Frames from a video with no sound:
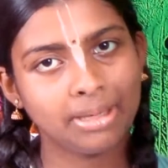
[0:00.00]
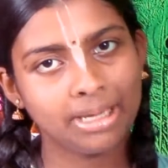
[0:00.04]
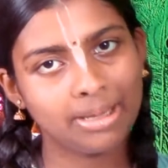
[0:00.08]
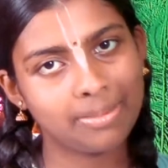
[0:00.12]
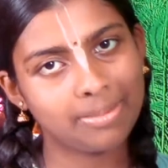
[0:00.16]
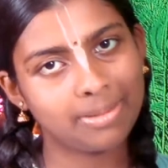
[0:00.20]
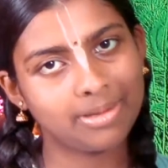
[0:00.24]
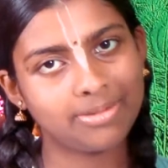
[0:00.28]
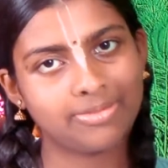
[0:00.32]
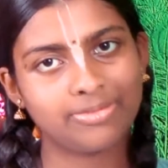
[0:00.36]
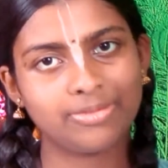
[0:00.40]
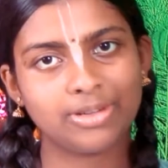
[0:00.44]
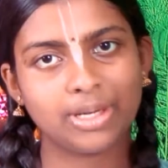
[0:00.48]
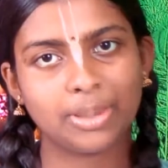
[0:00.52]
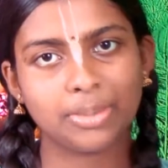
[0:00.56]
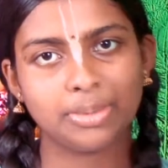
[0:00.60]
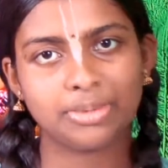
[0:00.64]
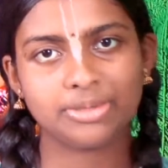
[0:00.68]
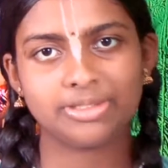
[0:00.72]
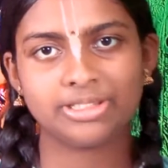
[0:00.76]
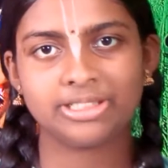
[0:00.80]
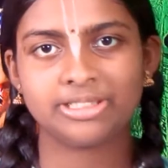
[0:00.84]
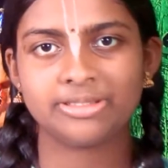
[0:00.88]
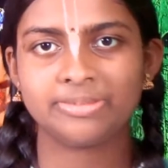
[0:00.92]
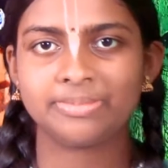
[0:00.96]
and they
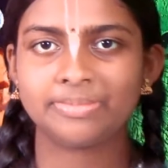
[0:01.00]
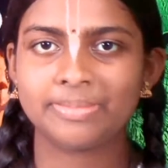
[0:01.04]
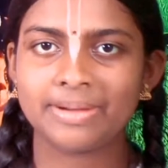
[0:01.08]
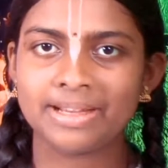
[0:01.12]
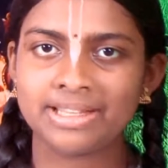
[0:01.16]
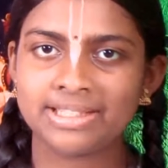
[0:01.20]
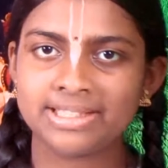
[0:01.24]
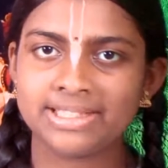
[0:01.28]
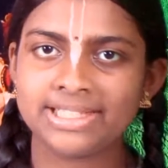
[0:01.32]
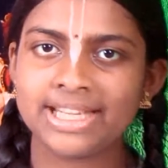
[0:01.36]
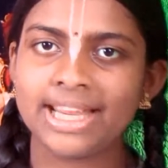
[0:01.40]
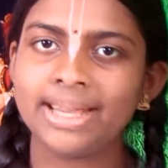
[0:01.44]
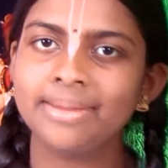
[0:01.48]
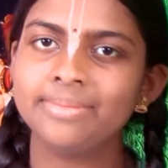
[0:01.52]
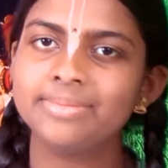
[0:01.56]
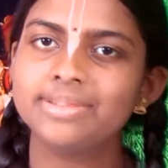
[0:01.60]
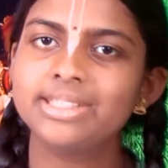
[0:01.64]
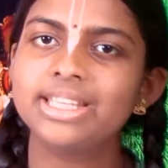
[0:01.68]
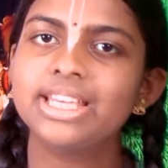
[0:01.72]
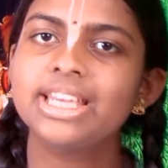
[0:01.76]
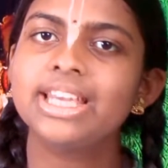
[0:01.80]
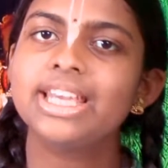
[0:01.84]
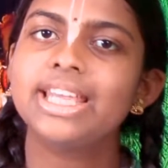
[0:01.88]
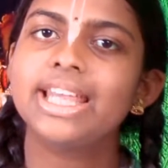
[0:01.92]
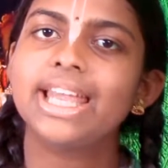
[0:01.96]
performed
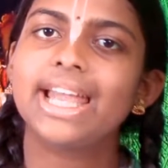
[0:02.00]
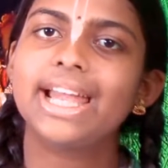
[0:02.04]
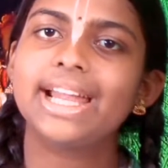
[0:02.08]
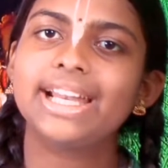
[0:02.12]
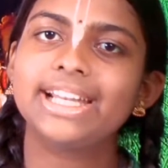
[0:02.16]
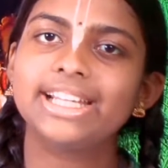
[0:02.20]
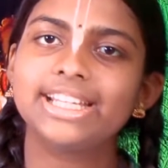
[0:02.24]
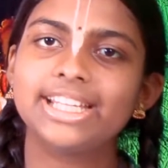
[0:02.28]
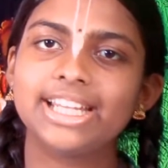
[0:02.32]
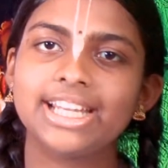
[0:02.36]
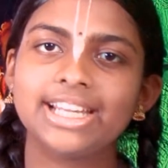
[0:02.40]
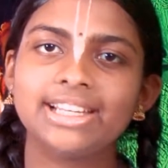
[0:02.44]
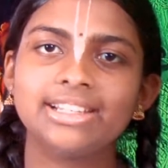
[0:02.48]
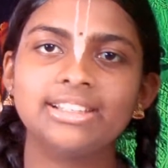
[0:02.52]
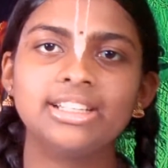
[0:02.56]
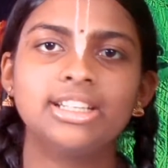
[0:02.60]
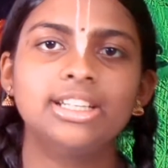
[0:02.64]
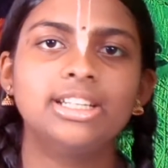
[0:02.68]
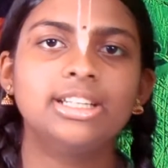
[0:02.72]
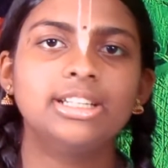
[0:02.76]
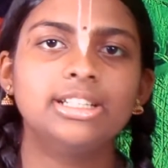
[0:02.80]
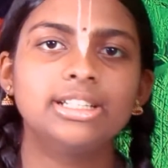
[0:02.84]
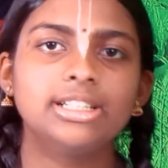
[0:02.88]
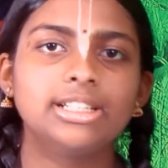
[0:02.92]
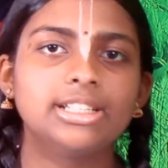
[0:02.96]
pastimes and then
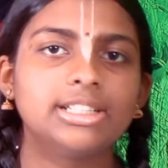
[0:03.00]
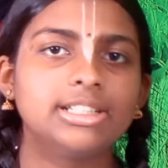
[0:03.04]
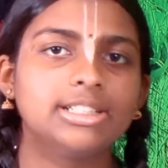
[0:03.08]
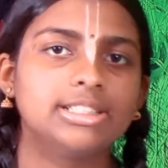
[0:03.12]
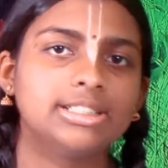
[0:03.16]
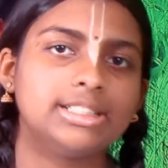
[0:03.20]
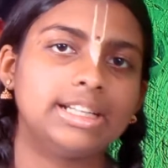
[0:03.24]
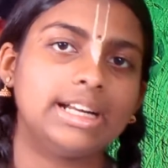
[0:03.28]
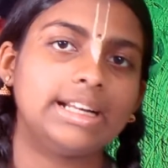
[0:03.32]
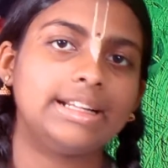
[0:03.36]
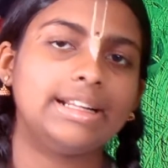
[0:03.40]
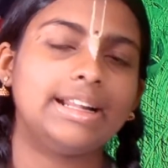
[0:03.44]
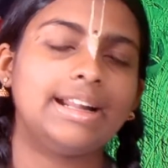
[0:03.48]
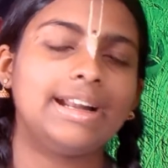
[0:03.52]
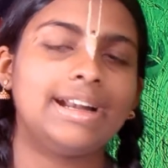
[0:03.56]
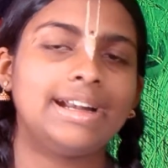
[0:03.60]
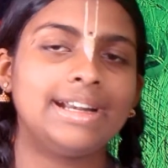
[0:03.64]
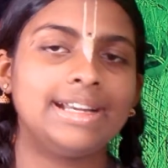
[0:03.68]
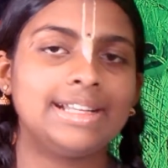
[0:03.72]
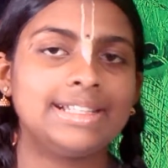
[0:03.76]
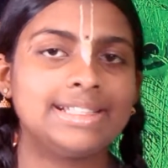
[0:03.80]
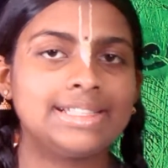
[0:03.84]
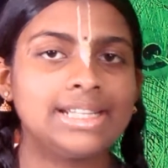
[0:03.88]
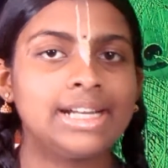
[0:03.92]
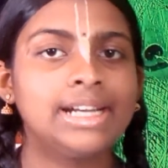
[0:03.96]
uh,
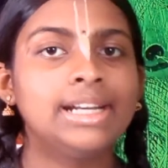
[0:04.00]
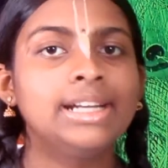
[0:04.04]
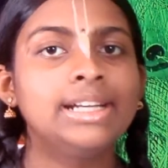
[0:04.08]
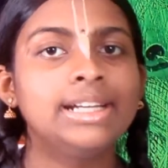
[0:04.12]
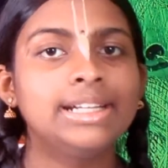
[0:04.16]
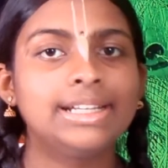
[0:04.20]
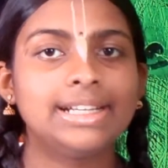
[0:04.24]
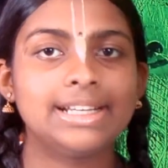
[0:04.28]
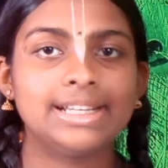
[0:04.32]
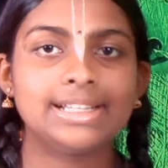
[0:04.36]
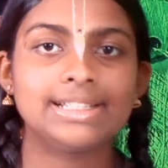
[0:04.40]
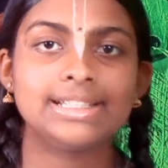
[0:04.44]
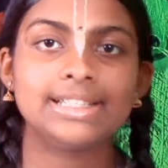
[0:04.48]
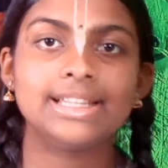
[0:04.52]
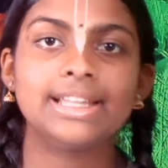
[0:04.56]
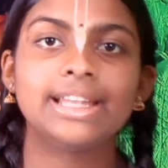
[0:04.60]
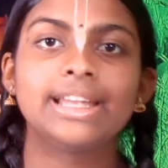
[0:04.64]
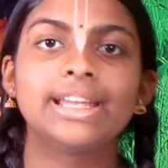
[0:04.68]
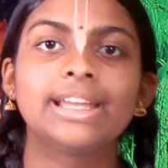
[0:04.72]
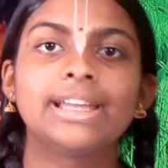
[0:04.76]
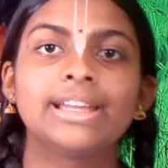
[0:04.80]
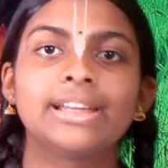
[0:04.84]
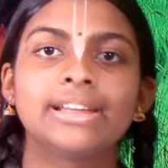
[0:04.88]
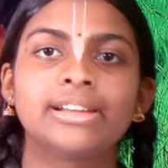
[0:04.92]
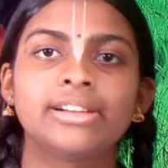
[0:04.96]
Radharani said it is,
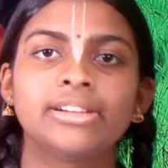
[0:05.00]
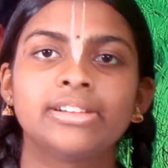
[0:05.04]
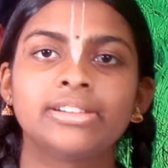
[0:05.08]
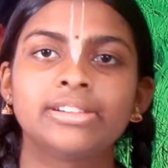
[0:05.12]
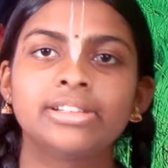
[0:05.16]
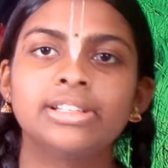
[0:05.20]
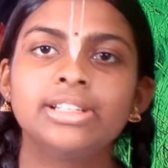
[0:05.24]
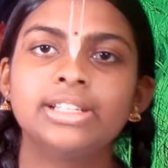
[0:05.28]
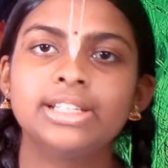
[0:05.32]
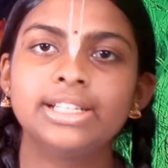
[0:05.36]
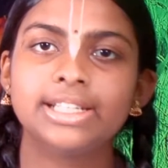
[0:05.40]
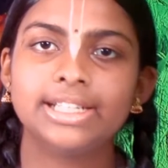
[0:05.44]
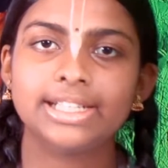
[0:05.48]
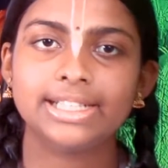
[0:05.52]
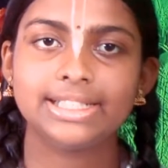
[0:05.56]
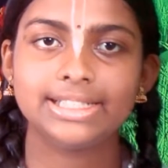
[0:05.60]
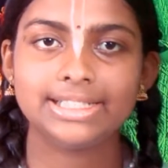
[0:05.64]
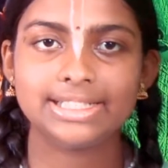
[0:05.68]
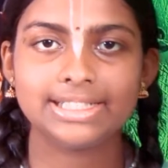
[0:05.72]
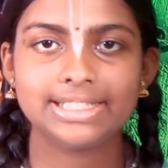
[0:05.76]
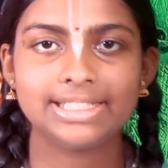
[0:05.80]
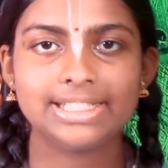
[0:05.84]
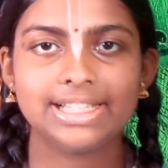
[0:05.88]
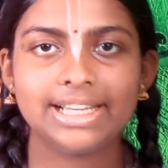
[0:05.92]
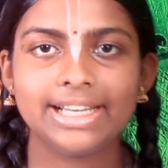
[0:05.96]
late. uh,
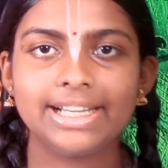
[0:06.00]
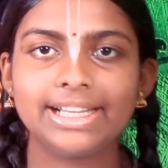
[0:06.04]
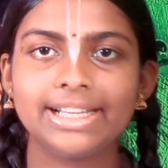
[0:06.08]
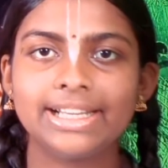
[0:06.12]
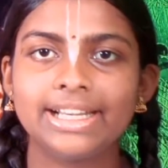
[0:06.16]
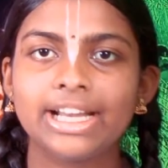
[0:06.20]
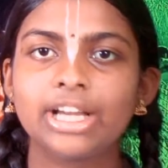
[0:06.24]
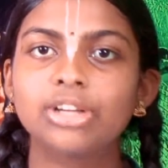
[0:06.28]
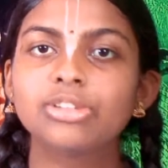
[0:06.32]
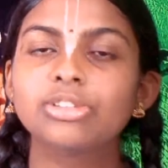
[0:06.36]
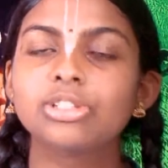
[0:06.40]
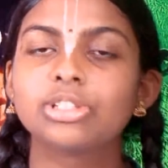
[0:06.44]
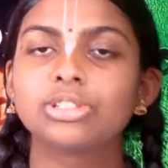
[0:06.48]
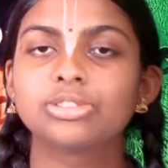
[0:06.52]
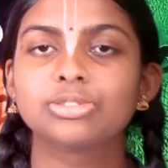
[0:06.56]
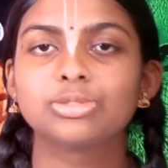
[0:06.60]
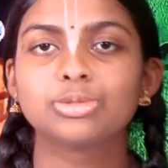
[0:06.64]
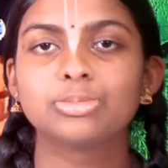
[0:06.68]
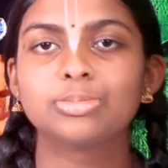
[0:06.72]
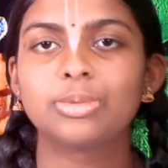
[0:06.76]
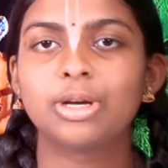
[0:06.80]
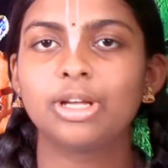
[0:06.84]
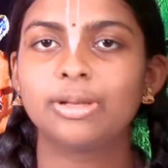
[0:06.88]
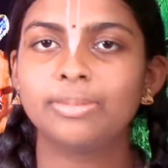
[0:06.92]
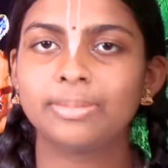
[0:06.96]
it is late now now
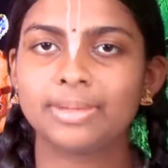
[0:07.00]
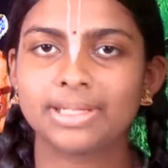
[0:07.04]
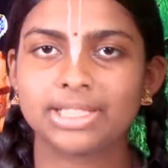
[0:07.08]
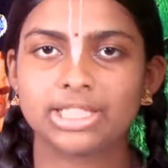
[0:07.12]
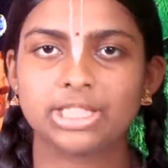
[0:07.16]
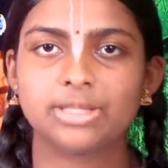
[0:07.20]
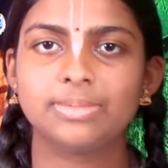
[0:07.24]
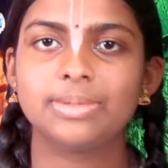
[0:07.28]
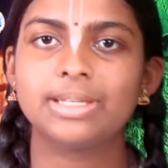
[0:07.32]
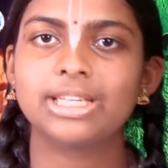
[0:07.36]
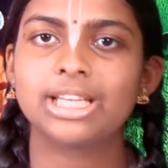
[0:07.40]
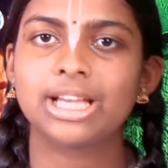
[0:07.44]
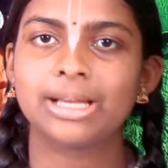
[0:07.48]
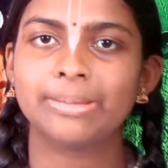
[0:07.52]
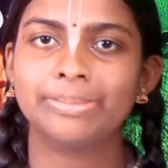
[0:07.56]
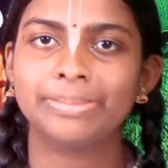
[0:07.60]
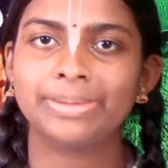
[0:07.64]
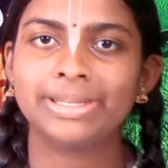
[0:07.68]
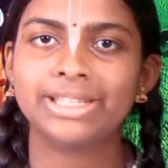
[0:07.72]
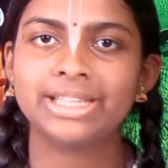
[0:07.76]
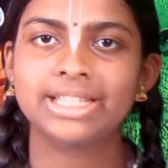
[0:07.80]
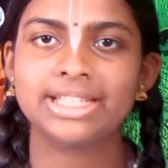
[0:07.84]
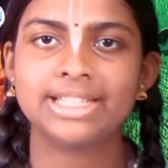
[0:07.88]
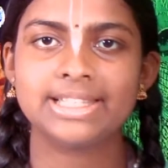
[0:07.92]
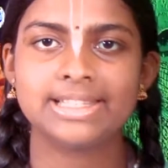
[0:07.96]
Subal must be
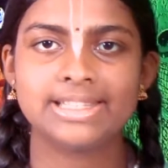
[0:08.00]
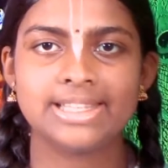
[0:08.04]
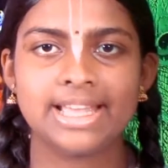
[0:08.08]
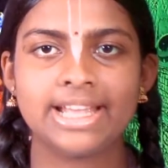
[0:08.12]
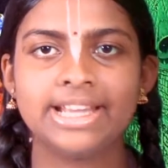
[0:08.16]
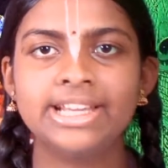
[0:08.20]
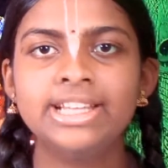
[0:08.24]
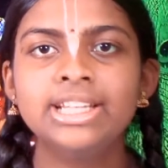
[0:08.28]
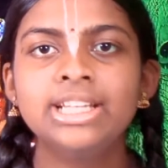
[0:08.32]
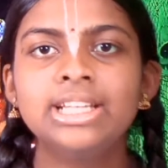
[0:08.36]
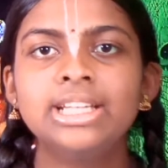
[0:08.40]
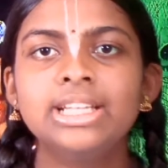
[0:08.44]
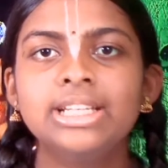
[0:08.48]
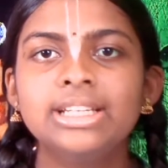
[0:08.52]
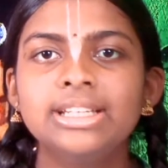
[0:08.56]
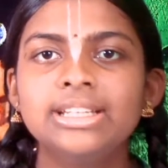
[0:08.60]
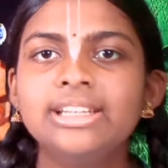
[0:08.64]
coming this side